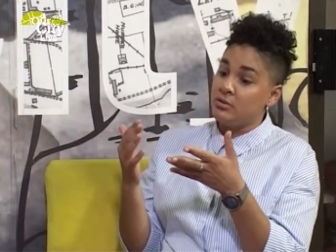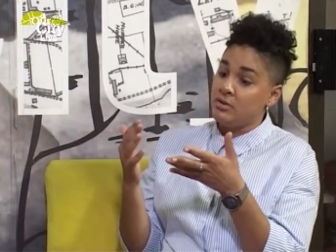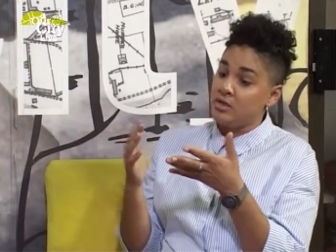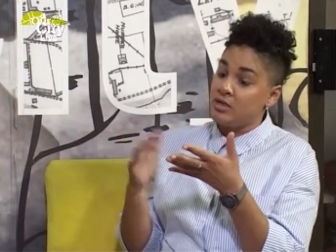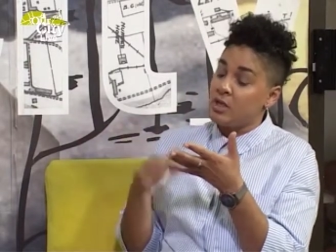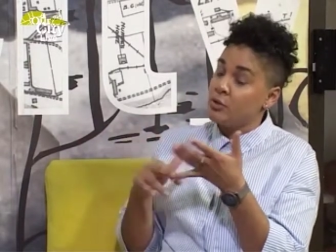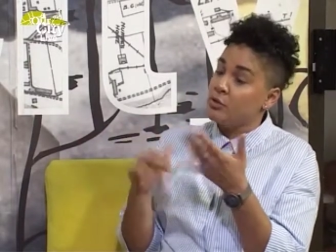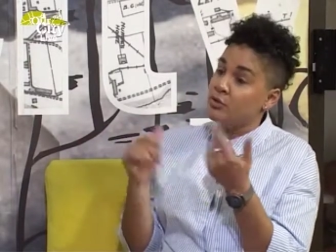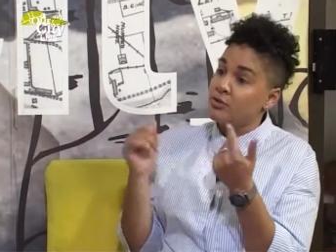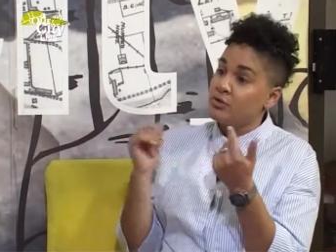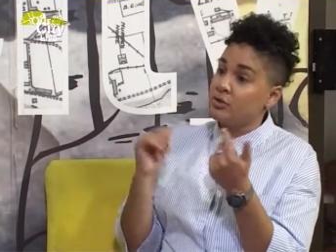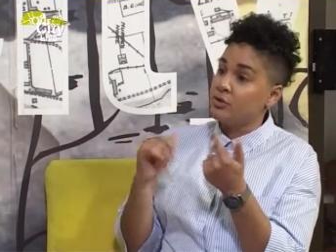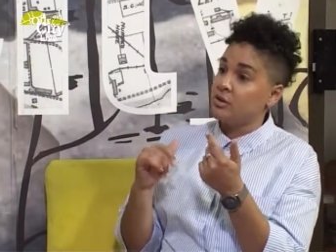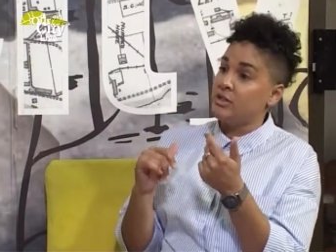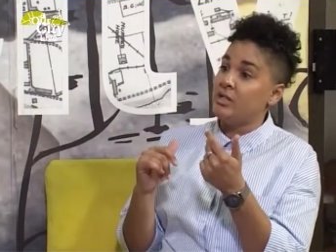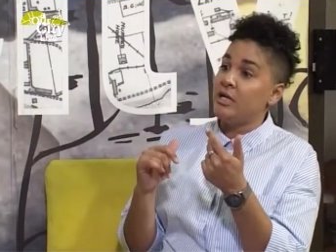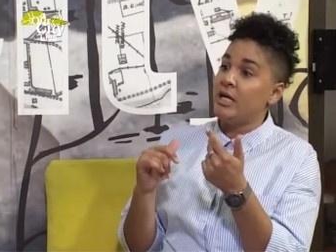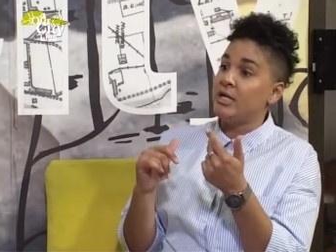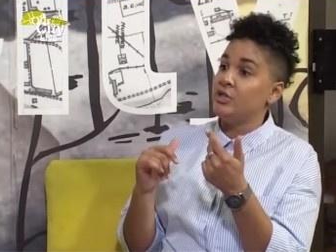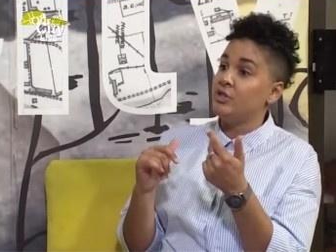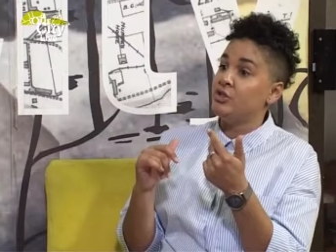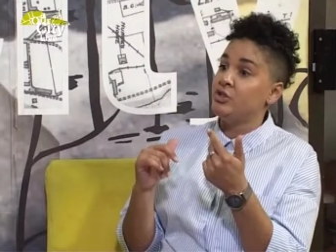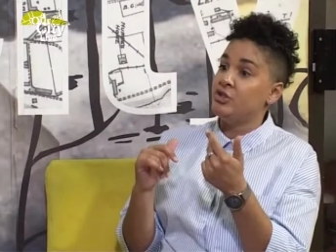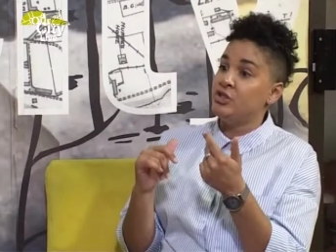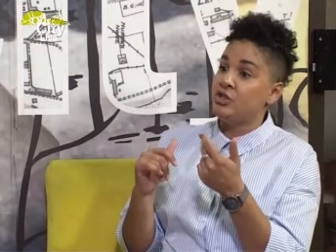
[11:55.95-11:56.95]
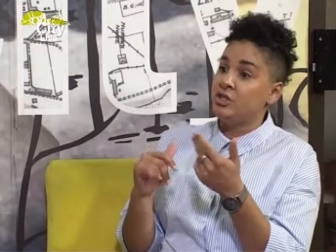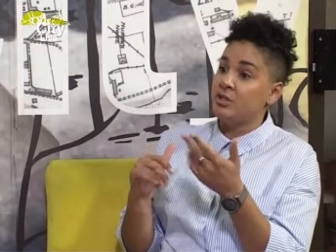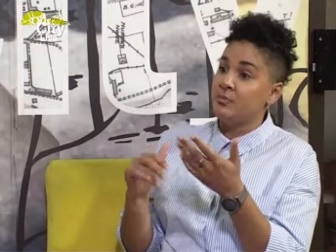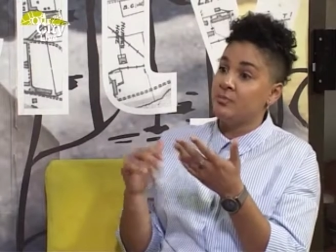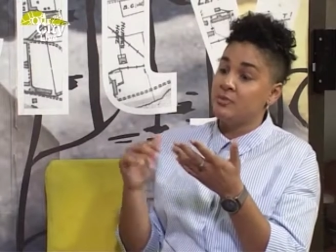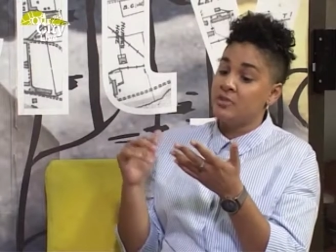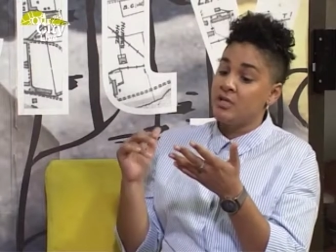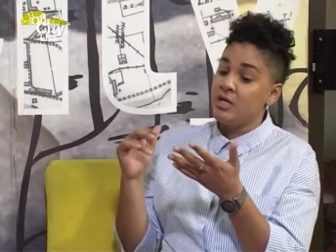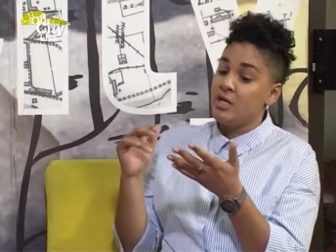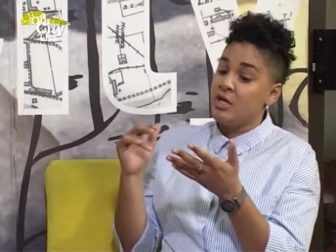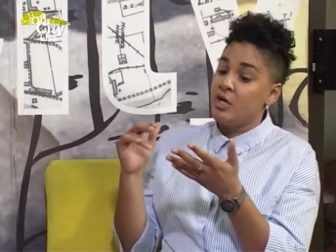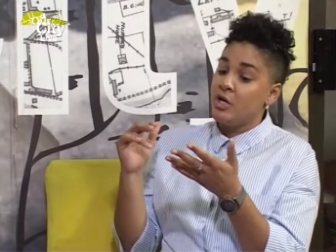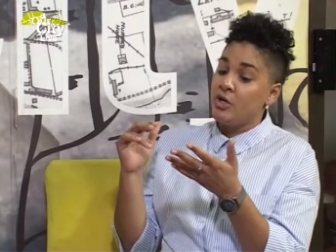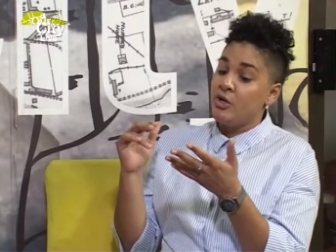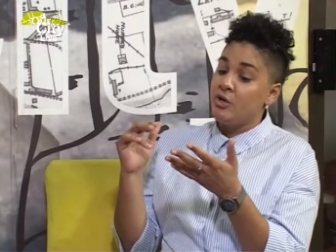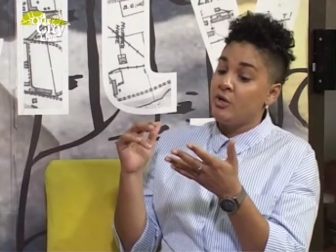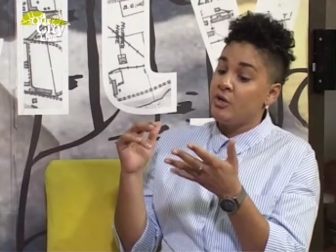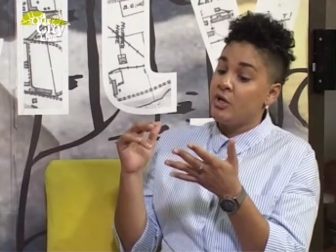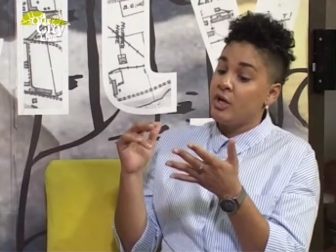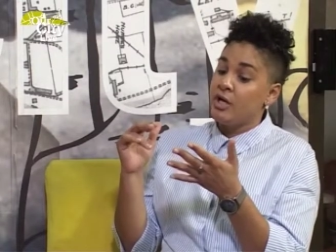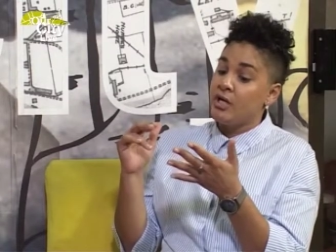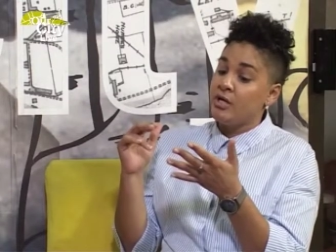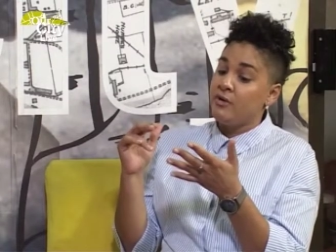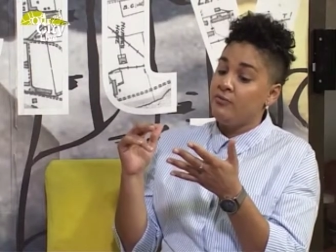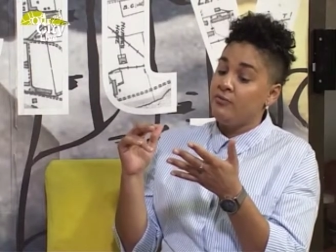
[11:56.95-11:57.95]
social relationships, you
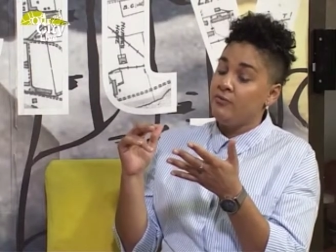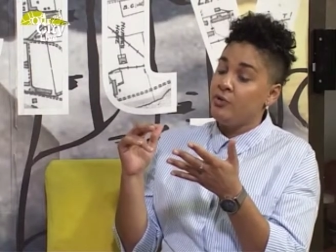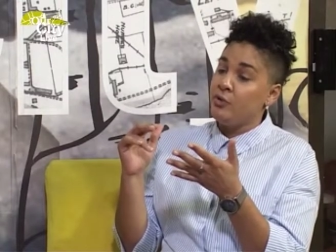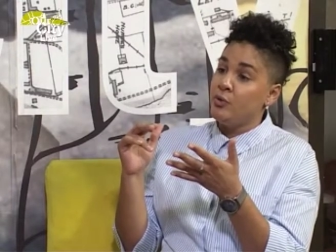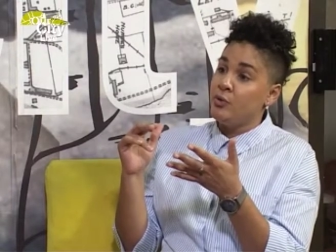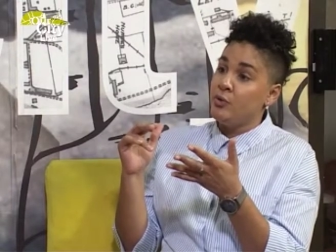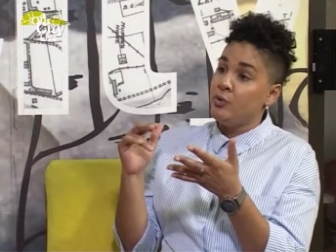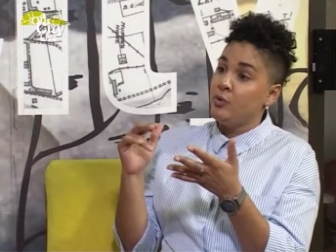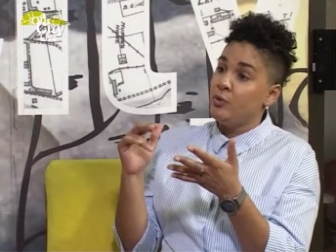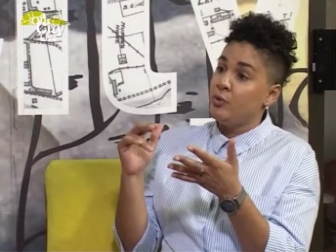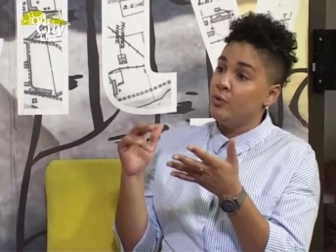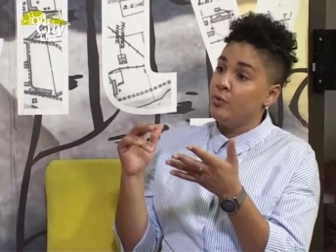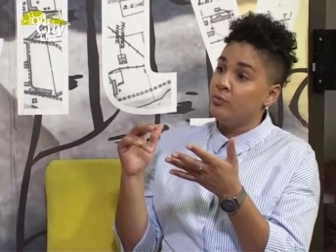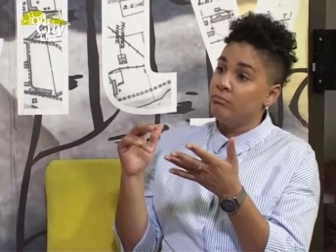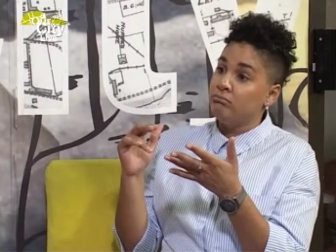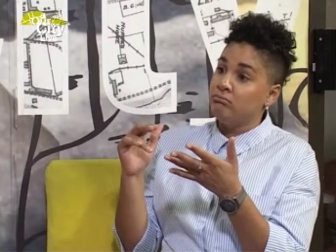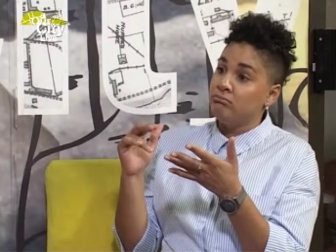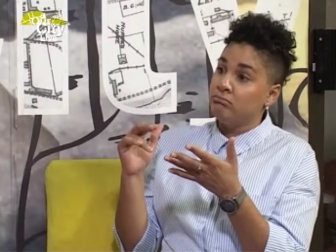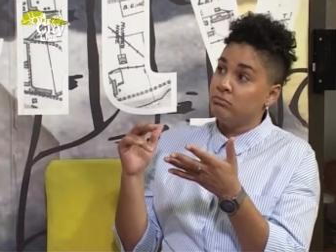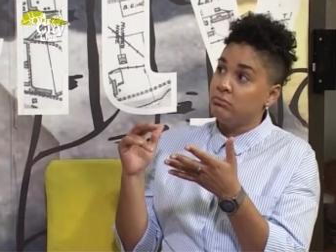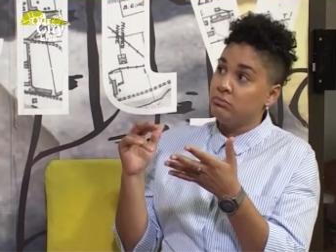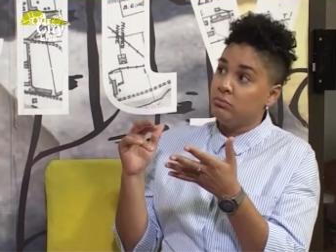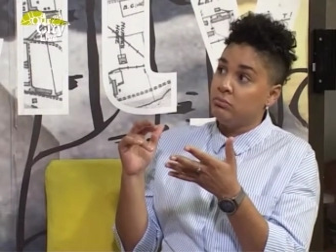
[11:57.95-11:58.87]
know, if you